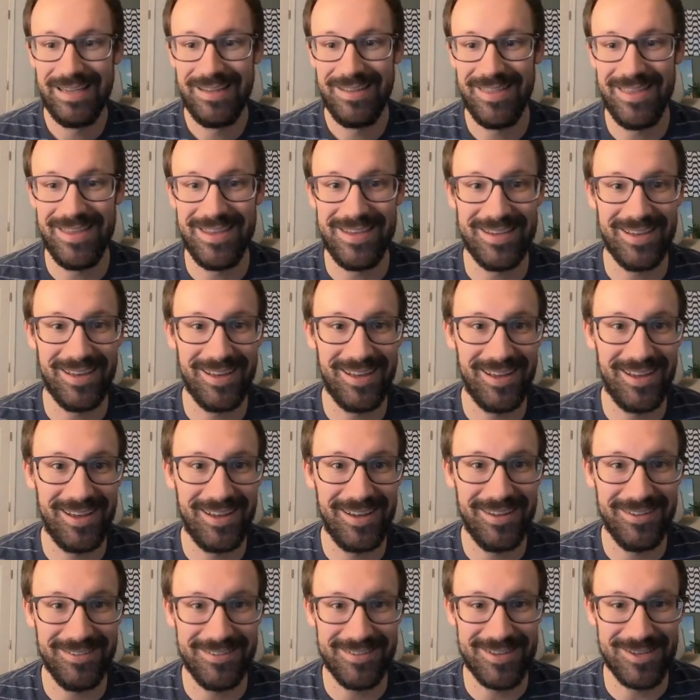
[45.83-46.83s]
The
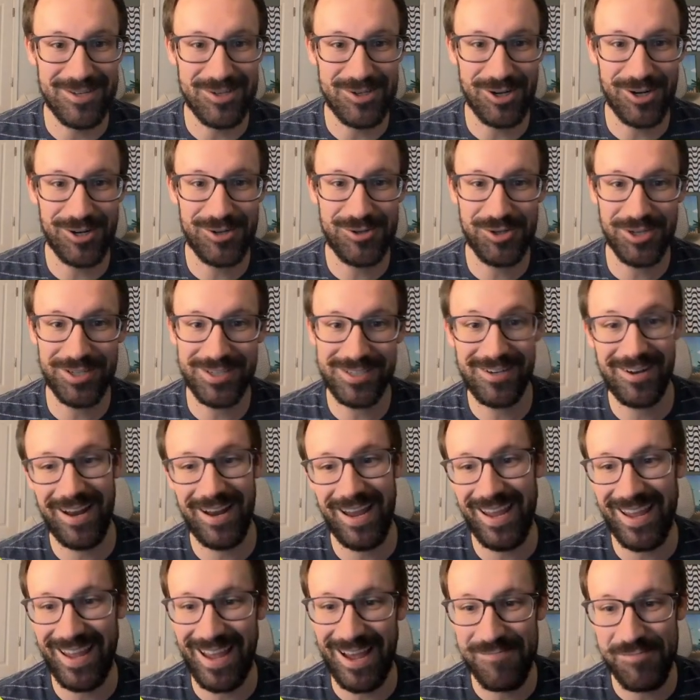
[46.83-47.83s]
Dartrix here,
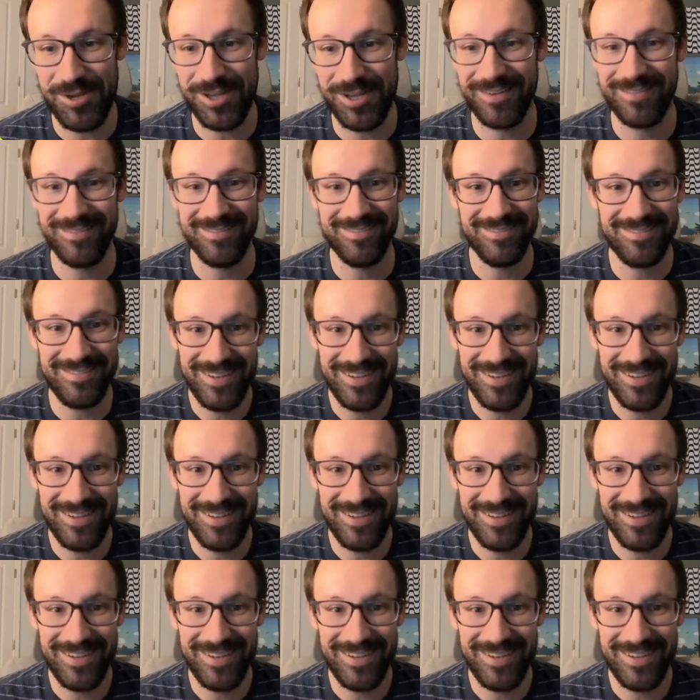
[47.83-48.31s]
hey, I mean,